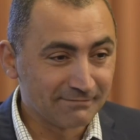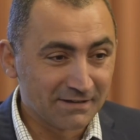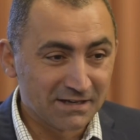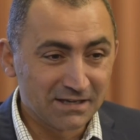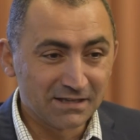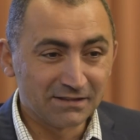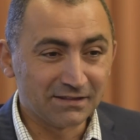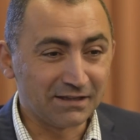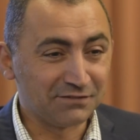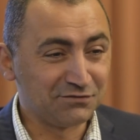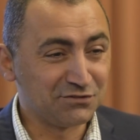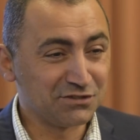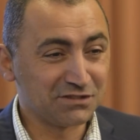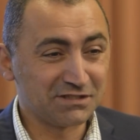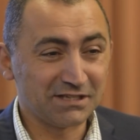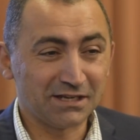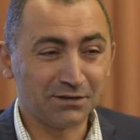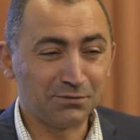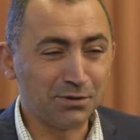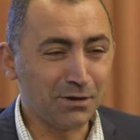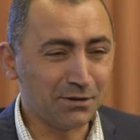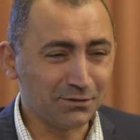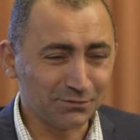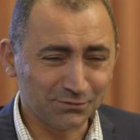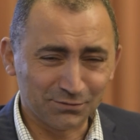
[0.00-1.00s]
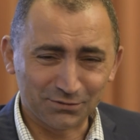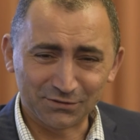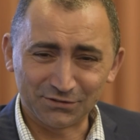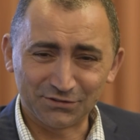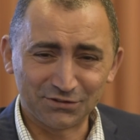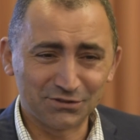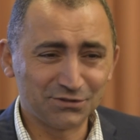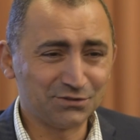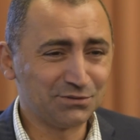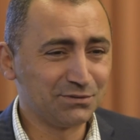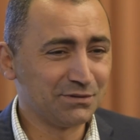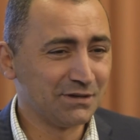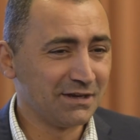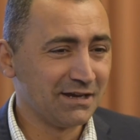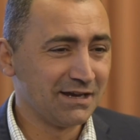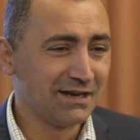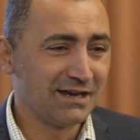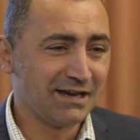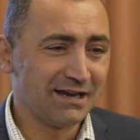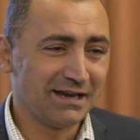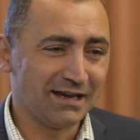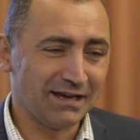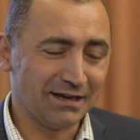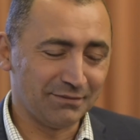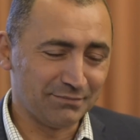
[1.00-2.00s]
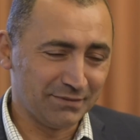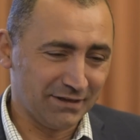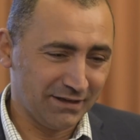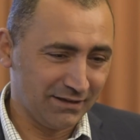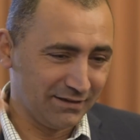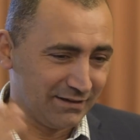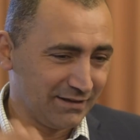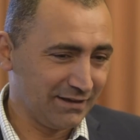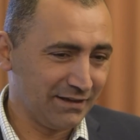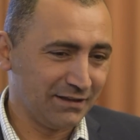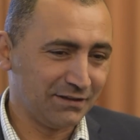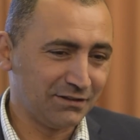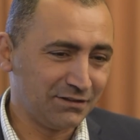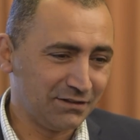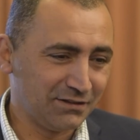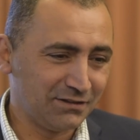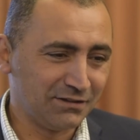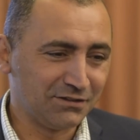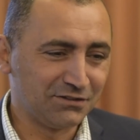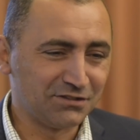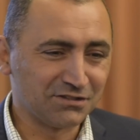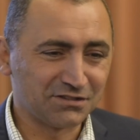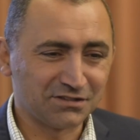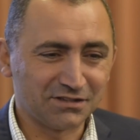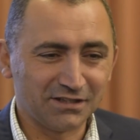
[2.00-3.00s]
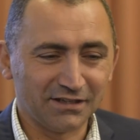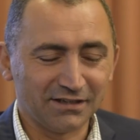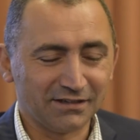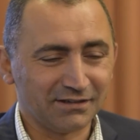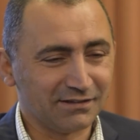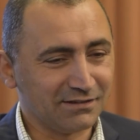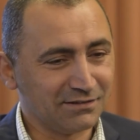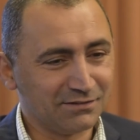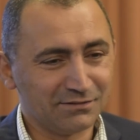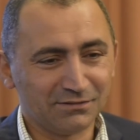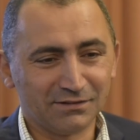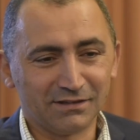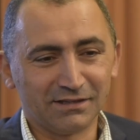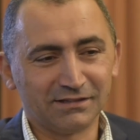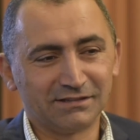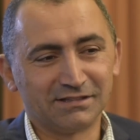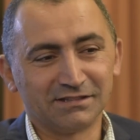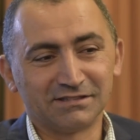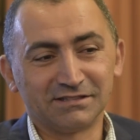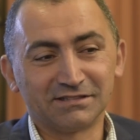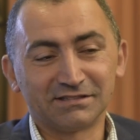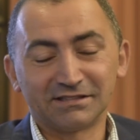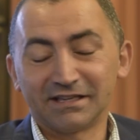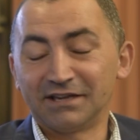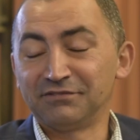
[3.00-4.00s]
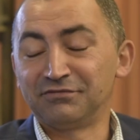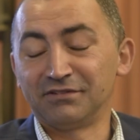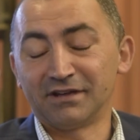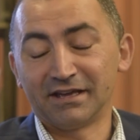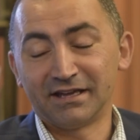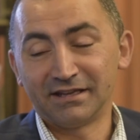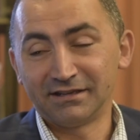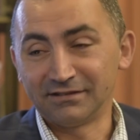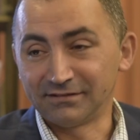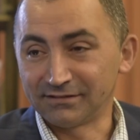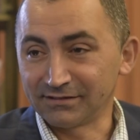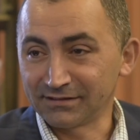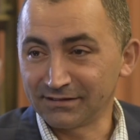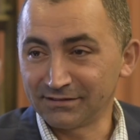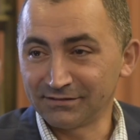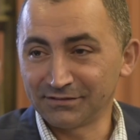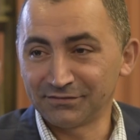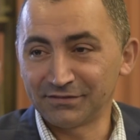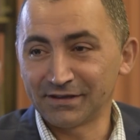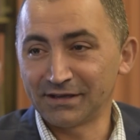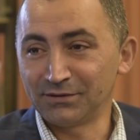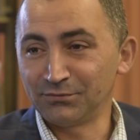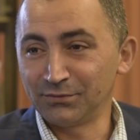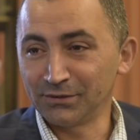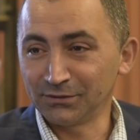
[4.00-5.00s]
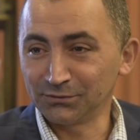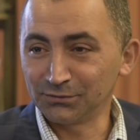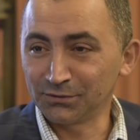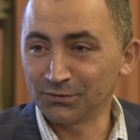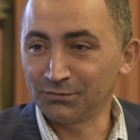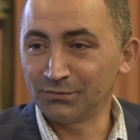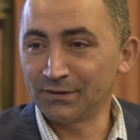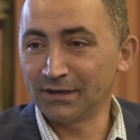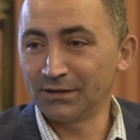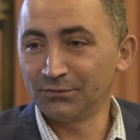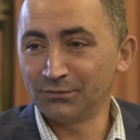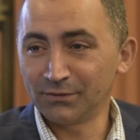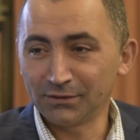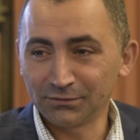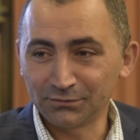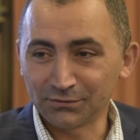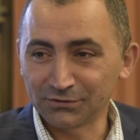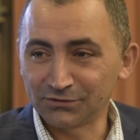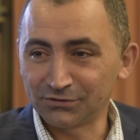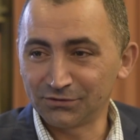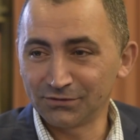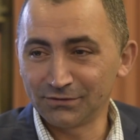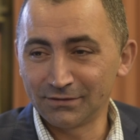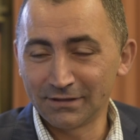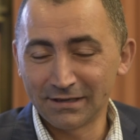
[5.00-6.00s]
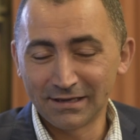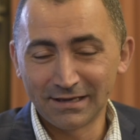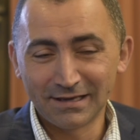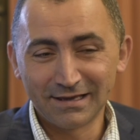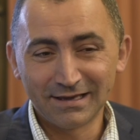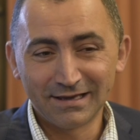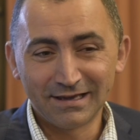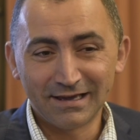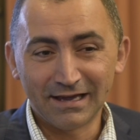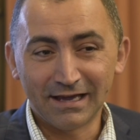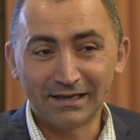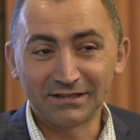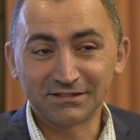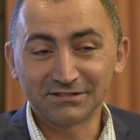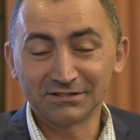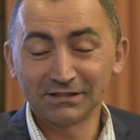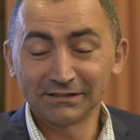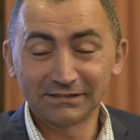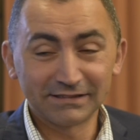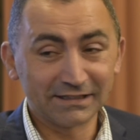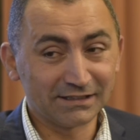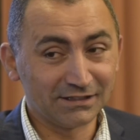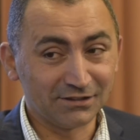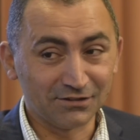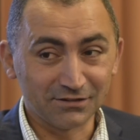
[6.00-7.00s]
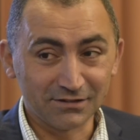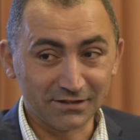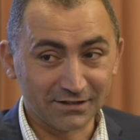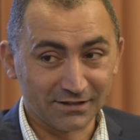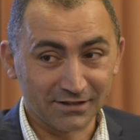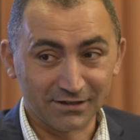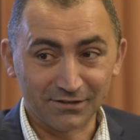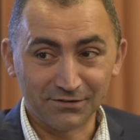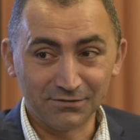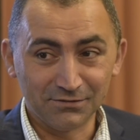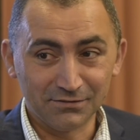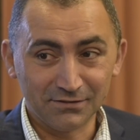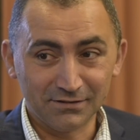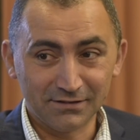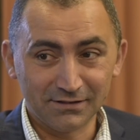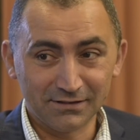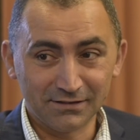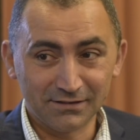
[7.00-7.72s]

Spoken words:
Have thought they've just had World War II. I mean, you just think, does this ever end? They've had World War I, World War II, and it's not that long ago.